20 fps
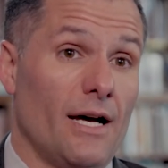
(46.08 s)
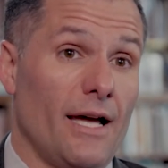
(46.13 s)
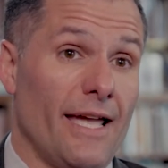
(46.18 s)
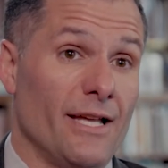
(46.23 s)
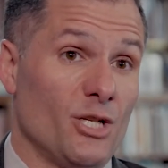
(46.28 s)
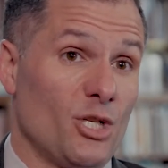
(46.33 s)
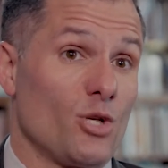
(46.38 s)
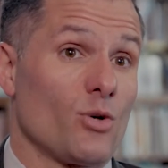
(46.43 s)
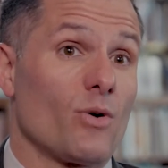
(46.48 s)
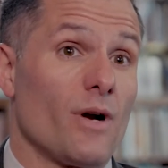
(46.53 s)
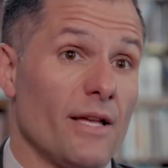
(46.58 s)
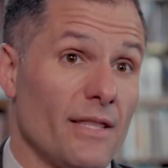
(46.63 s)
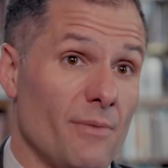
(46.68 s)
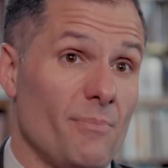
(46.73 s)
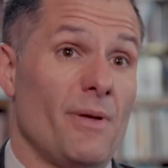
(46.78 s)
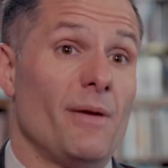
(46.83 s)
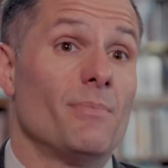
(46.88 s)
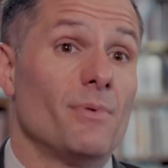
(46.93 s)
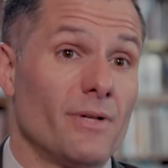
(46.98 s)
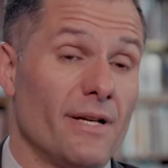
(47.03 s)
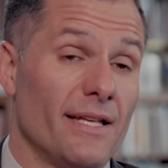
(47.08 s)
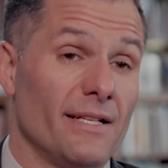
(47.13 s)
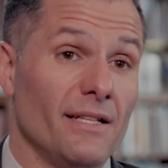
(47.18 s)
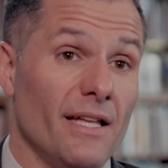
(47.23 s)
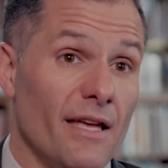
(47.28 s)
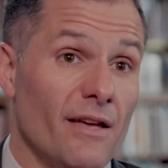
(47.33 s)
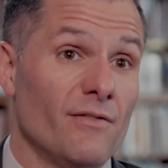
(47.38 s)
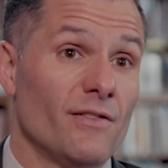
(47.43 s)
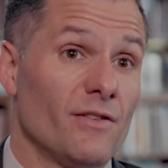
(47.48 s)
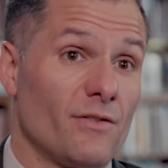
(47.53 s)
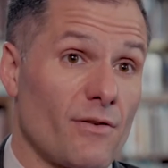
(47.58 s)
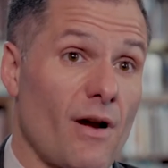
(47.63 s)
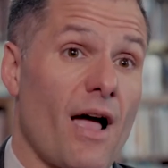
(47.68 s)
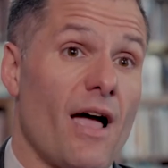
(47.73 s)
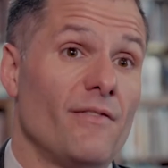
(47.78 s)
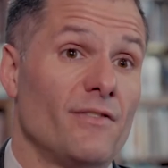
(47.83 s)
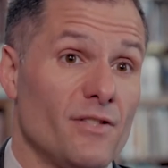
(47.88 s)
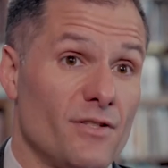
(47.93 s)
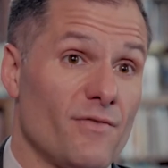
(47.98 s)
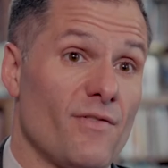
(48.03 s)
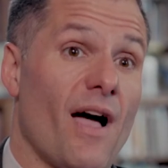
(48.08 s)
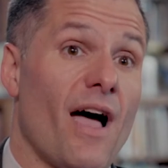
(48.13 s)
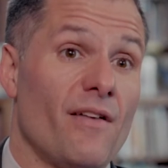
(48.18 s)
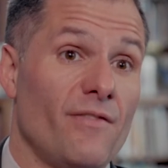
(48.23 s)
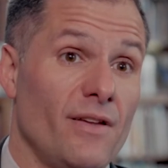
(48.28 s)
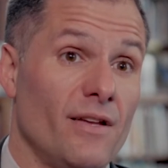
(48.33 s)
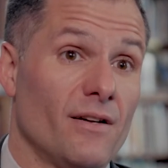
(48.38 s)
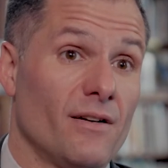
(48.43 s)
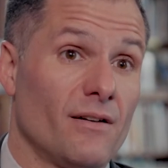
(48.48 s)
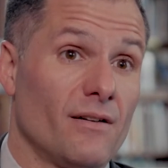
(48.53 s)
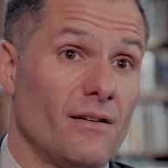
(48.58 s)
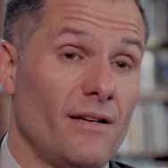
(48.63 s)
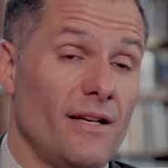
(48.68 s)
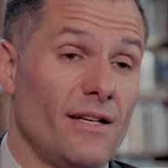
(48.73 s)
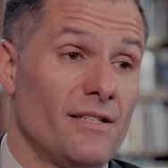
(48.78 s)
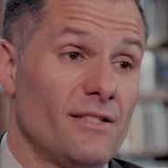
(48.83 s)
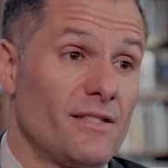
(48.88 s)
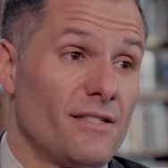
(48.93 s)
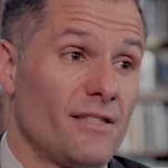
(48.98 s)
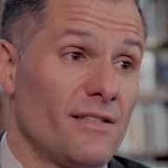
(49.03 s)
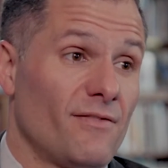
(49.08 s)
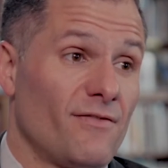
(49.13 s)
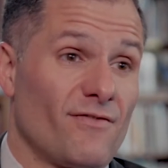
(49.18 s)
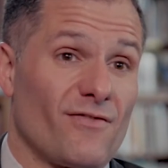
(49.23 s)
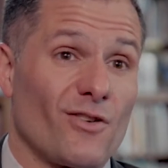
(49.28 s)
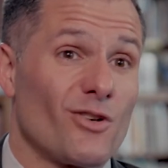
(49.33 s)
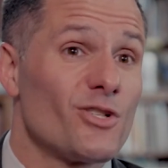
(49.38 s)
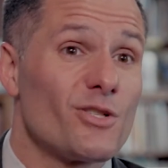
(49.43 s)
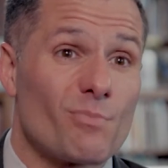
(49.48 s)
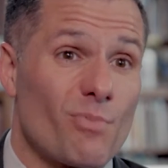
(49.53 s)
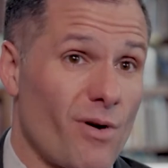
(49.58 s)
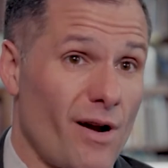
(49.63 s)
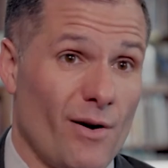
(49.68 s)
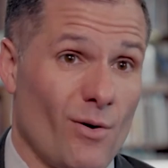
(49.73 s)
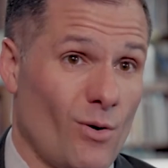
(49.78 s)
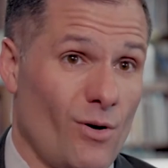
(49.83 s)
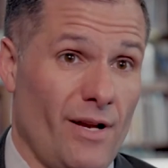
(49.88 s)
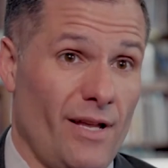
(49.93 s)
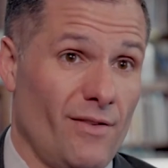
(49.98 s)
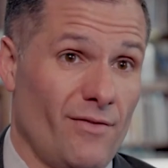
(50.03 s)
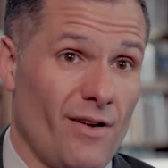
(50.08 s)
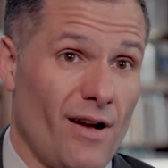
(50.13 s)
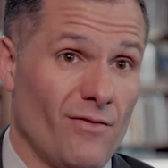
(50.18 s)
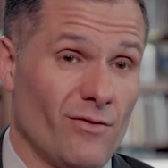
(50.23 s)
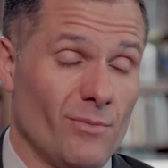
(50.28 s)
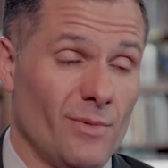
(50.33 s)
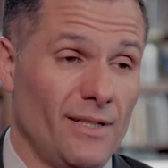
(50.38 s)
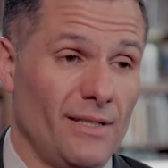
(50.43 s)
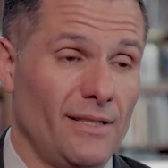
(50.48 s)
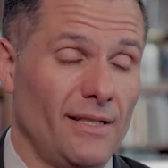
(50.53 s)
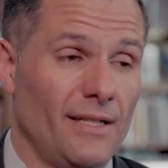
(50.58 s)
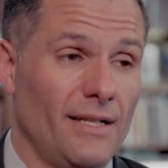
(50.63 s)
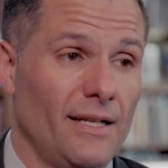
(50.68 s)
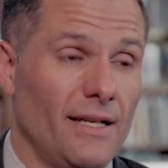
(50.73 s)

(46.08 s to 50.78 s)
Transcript: ensuring that people can live and thrive and survive here is the first priority of government.